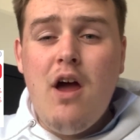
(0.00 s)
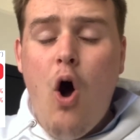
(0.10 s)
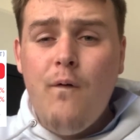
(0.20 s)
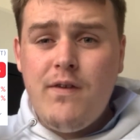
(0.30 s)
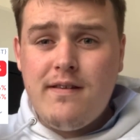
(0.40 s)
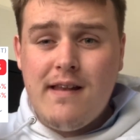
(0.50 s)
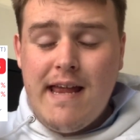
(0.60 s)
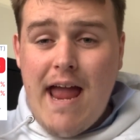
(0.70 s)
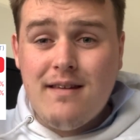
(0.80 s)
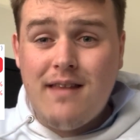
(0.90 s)

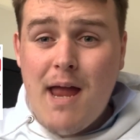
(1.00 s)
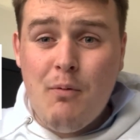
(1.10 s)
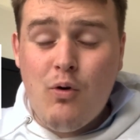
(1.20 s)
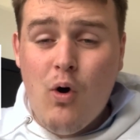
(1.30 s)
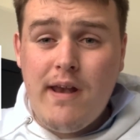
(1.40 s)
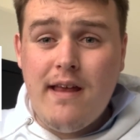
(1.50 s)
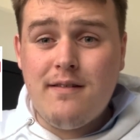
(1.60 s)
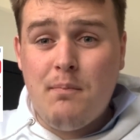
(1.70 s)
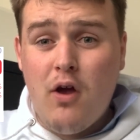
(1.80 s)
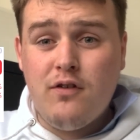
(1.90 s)
obviously, a stablecoin is
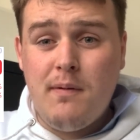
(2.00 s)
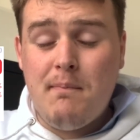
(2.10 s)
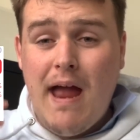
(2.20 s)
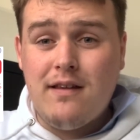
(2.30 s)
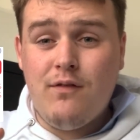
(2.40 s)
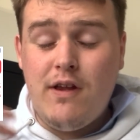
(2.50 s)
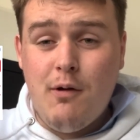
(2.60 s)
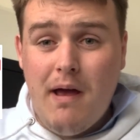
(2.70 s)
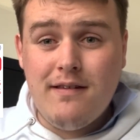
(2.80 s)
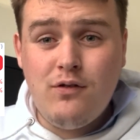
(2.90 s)
supposed to be pegged to the
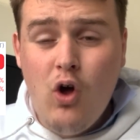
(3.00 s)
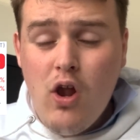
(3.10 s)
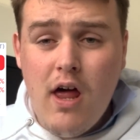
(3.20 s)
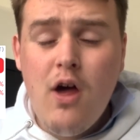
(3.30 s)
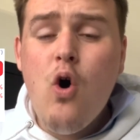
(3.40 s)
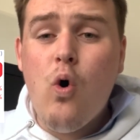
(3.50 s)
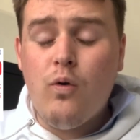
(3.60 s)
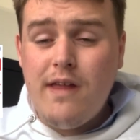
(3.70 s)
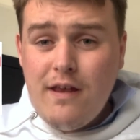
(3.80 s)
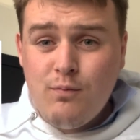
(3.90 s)
US dollar,
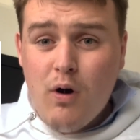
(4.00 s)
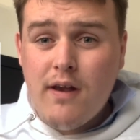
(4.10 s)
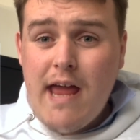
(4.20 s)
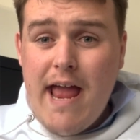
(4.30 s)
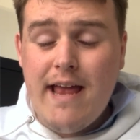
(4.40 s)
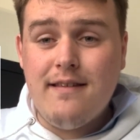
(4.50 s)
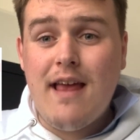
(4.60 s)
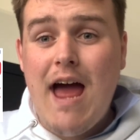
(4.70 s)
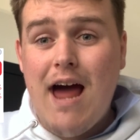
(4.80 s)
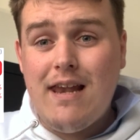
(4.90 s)
or this one is
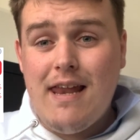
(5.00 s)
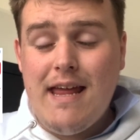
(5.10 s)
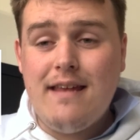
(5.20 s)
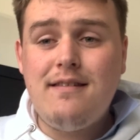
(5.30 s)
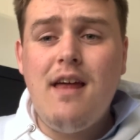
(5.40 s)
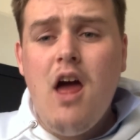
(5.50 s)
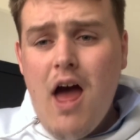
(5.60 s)
at least,